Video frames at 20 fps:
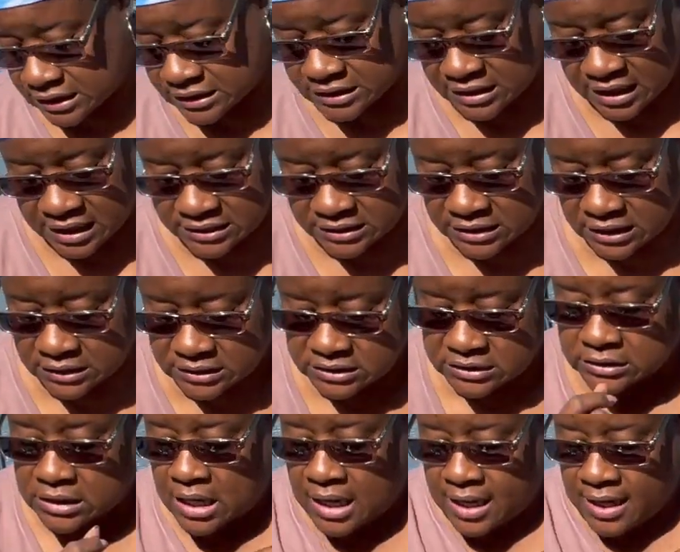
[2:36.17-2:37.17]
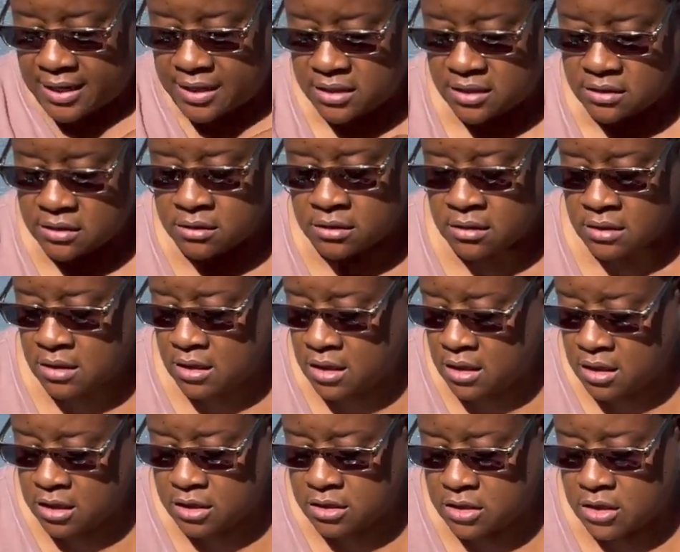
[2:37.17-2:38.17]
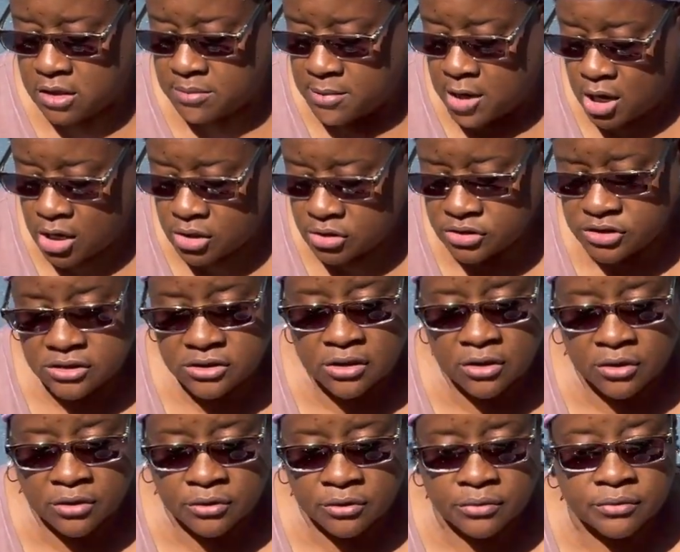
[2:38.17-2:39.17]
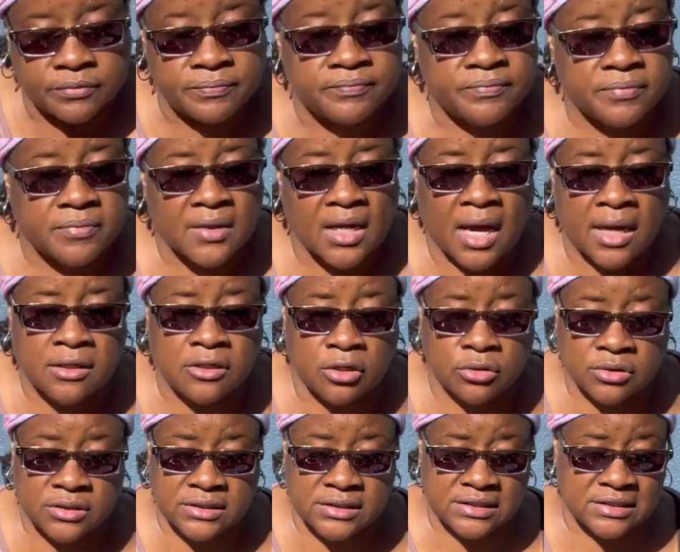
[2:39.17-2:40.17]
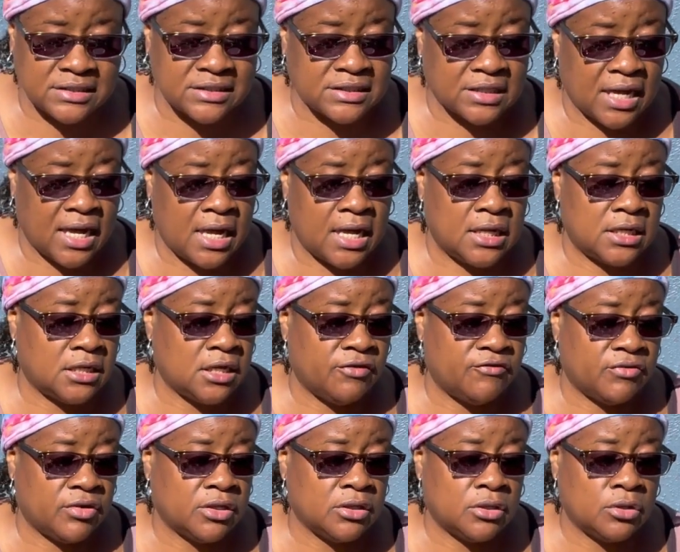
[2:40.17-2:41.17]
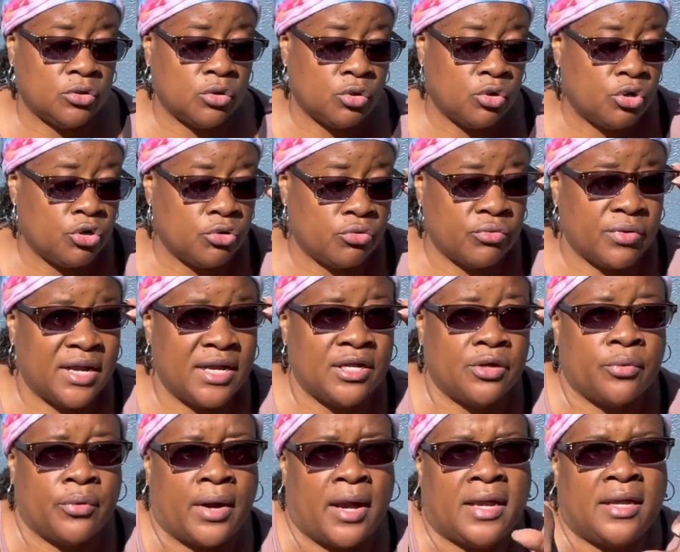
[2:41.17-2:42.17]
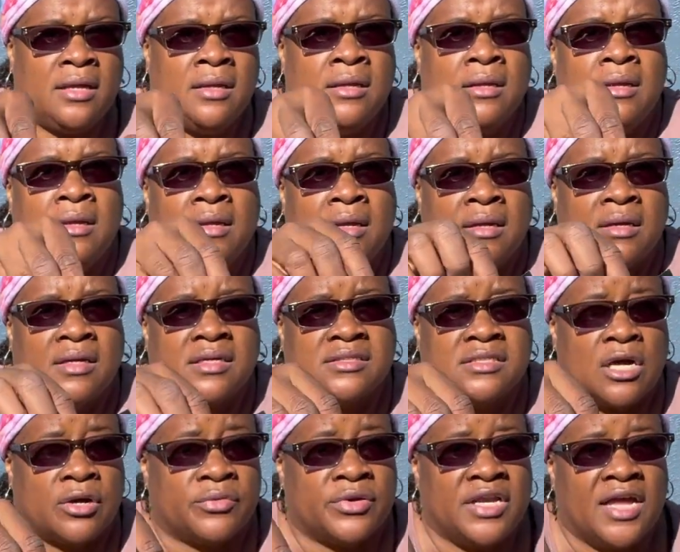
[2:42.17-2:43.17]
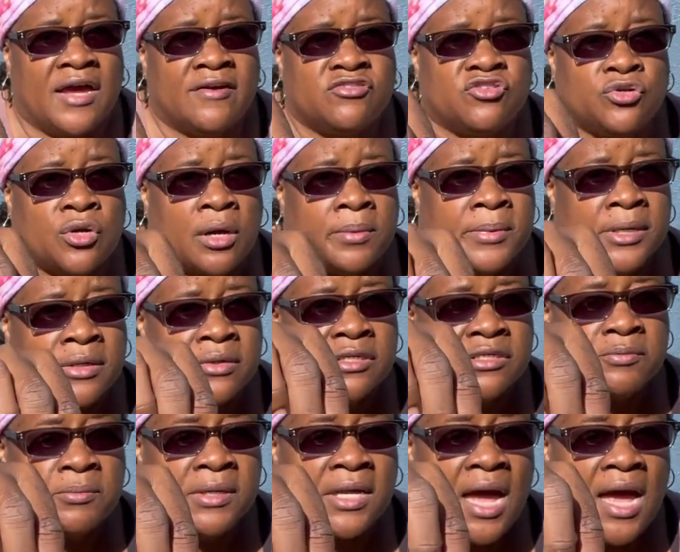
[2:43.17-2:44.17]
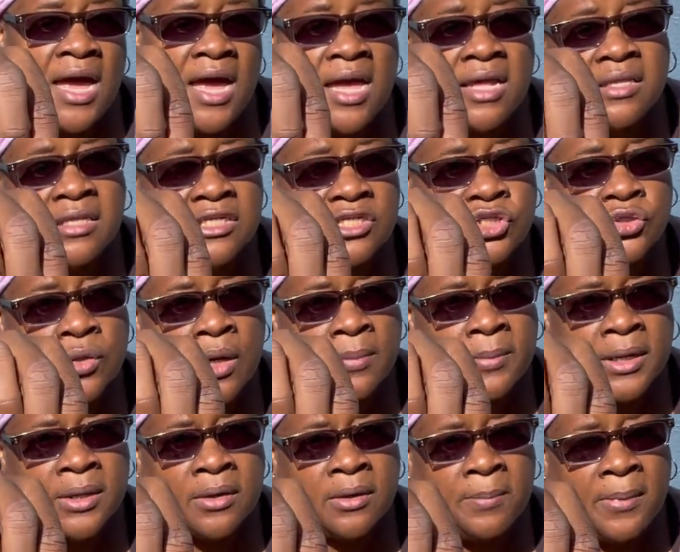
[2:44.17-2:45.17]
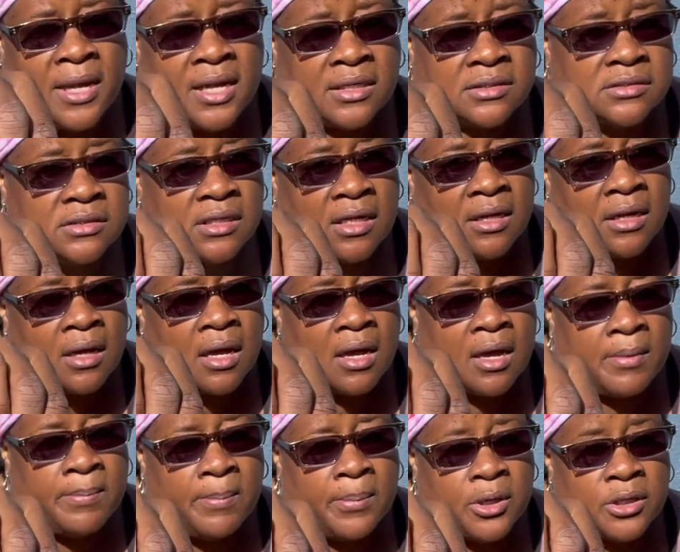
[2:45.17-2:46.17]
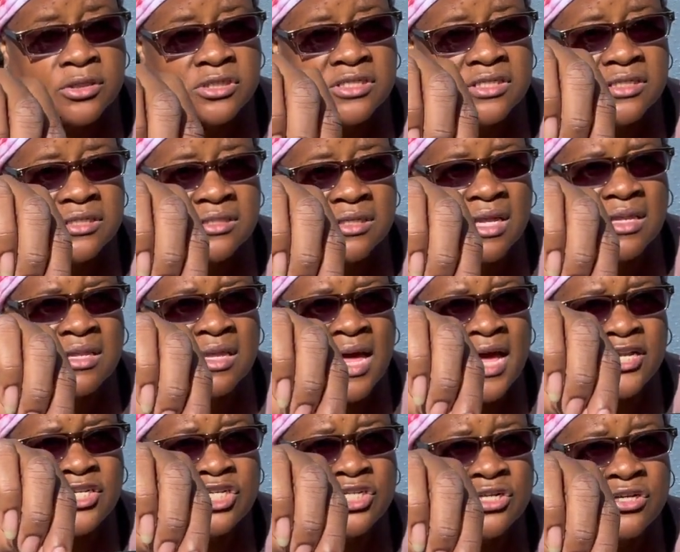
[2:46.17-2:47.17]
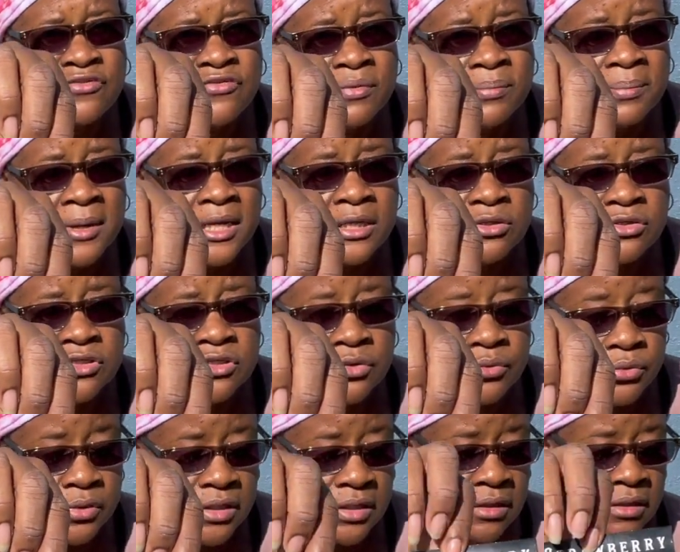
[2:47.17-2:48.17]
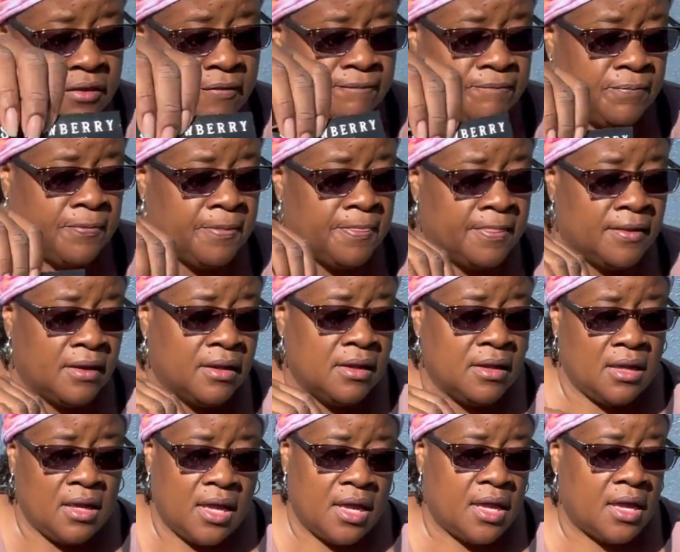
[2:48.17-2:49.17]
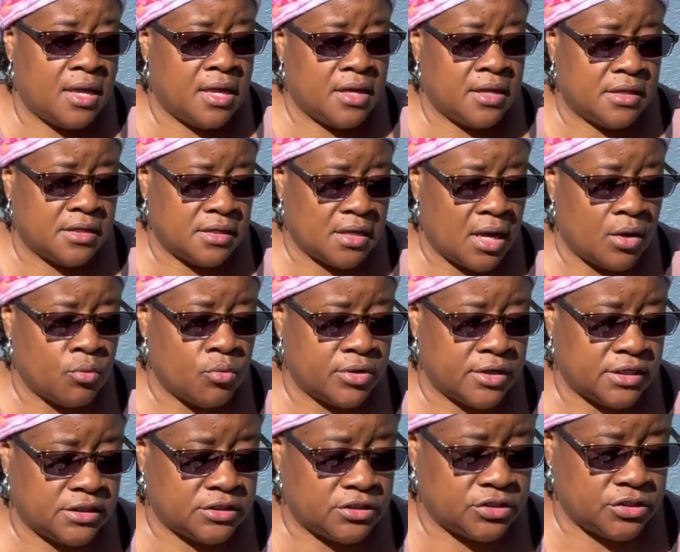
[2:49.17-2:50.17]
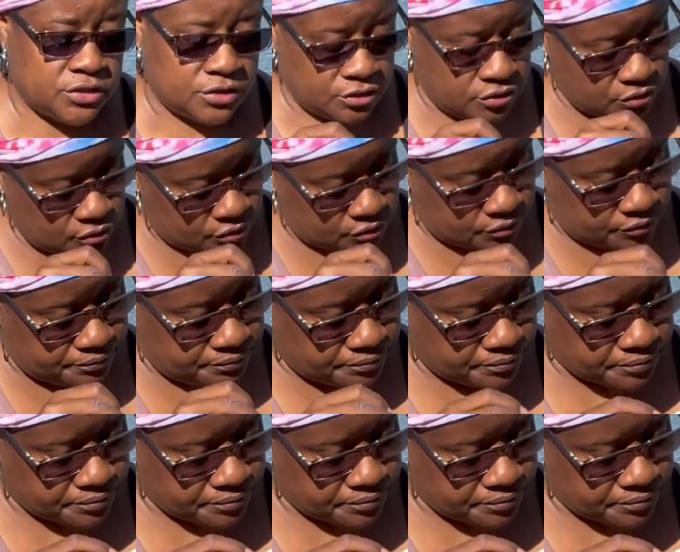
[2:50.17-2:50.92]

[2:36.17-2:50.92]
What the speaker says: that aside. Now I know this is kind of a little cray-cray because I already have strawberries, but I had these strawberry packs that I purchased last year from Baker's Creek, and I wanted to